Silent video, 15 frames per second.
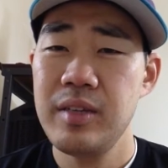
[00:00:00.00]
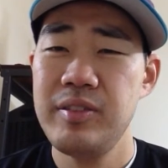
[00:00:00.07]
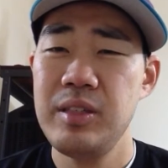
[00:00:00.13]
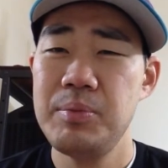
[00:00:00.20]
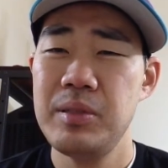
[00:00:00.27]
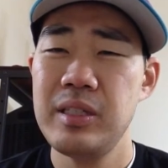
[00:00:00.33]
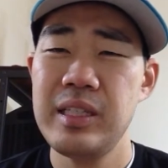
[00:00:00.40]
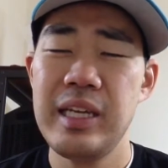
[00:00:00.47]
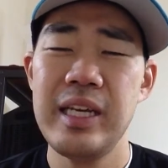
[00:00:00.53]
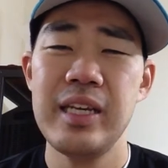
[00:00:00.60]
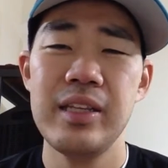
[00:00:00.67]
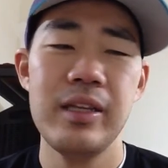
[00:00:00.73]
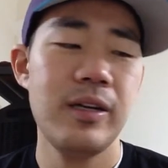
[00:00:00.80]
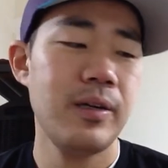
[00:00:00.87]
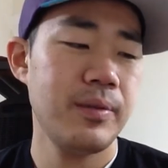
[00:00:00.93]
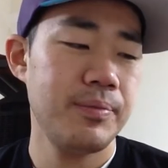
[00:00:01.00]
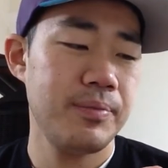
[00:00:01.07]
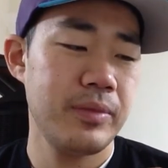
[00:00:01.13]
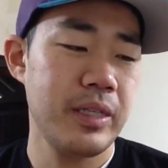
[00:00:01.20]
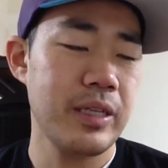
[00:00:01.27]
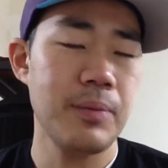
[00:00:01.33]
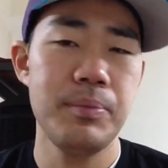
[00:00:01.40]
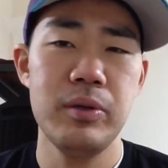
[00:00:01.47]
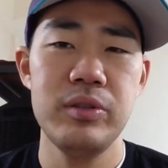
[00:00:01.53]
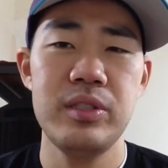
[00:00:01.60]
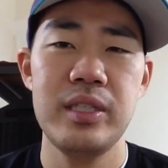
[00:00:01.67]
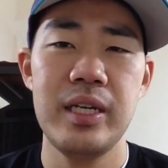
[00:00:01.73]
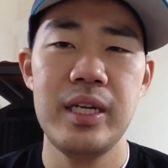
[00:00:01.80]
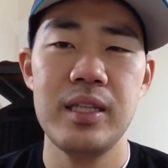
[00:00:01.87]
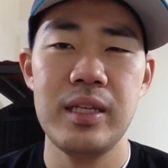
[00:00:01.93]
an egg in there, like a
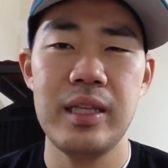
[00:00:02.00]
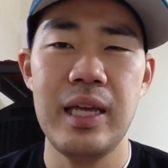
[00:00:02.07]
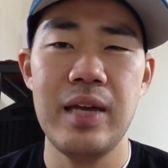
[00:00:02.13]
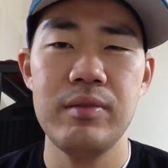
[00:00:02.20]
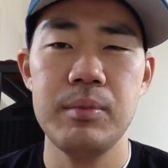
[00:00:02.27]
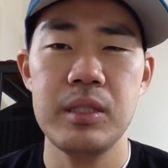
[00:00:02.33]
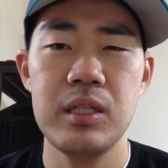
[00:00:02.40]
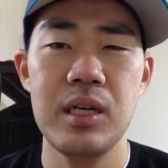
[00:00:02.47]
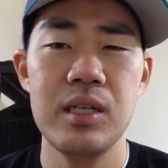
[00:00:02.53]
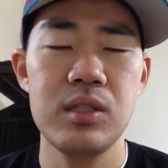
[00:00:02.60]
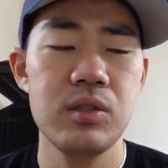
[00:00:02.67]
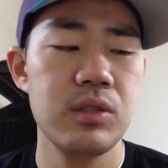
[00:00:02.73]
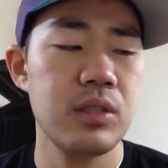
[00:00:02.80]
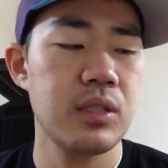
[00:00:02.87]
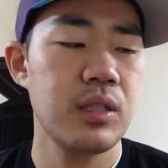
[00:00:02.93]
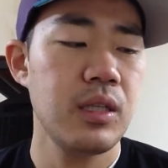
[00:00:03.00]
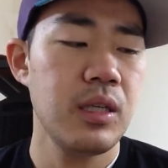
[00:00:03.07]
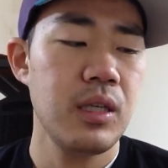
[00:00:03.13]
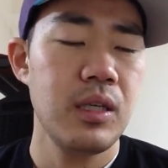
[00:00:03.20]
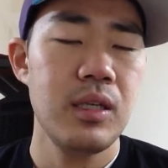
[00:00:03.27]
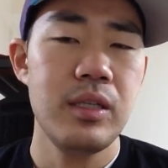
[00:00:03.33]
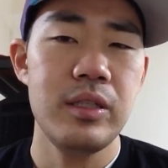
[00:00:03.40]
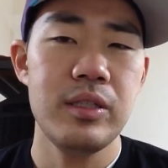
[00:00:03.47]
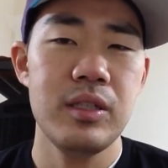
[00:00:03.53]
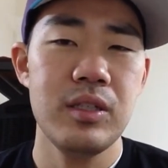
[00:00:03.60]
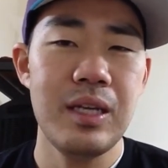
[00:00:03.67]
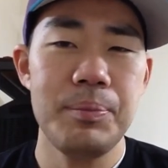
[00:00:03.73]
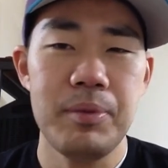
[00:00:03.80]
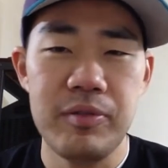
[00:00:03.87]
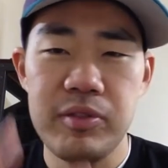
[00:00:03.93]
poached egg, like they have at McDonald's,
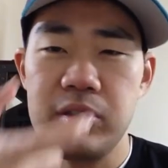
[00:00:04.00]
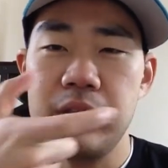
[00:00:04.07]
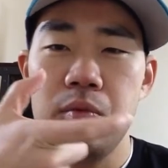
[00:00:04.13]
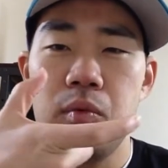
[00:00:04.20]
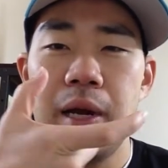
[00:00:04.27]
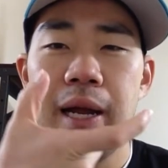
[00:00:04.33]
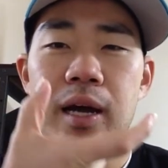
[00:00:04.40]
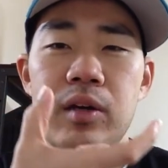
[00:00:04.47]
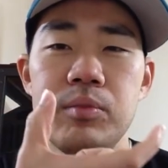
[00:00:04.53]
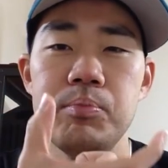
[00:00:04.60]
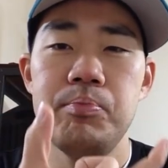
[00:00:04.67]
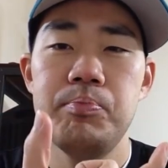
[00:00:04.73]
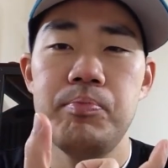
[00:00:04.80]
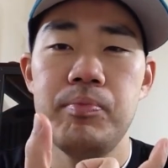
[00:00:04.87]
that perfectly round